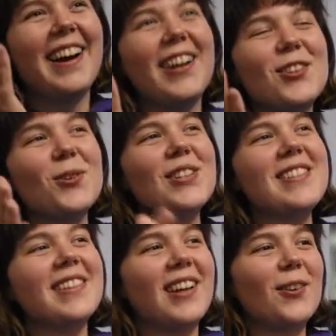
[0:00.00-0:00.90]
I
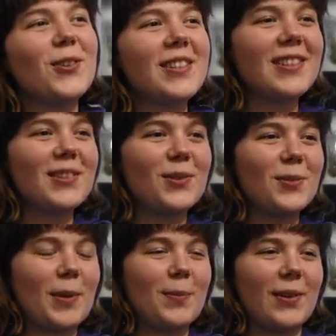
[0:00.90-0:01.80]
always need to
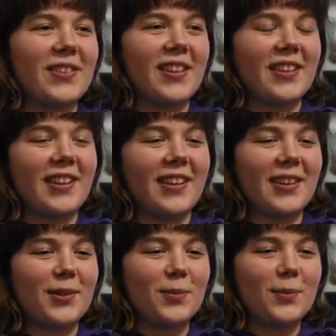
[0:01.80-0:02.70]
remember that like
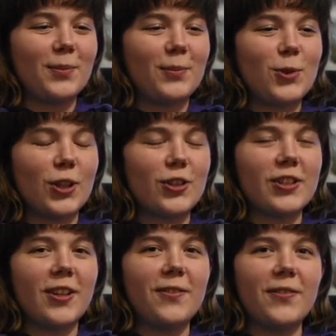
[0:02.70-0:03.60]
Trigger
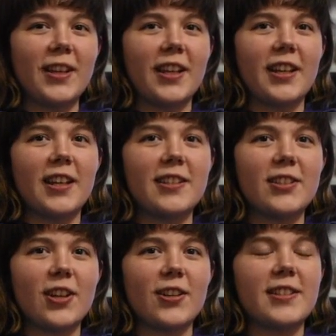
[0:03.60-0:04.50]
stuff, like it
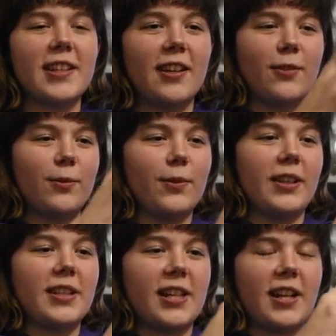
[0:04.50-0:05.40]
starts like
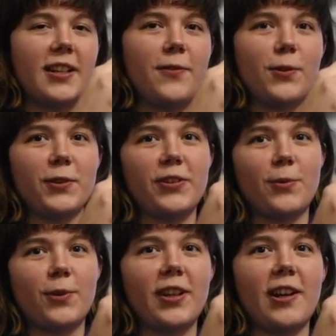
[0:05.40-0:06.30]
really tiny, focused
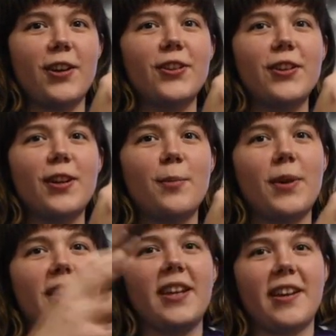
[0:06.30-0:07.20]
on one character, and
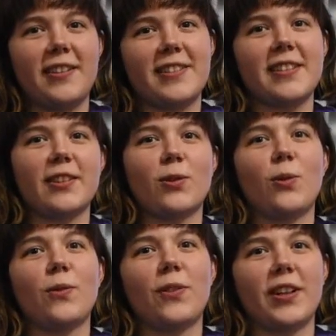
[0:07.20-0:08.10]
by the end it's like the
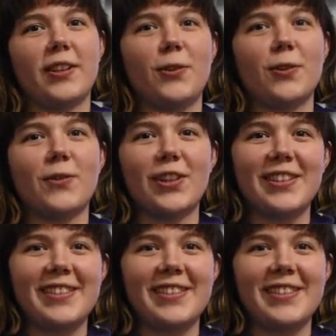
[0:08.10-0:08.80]
whole fucking universe.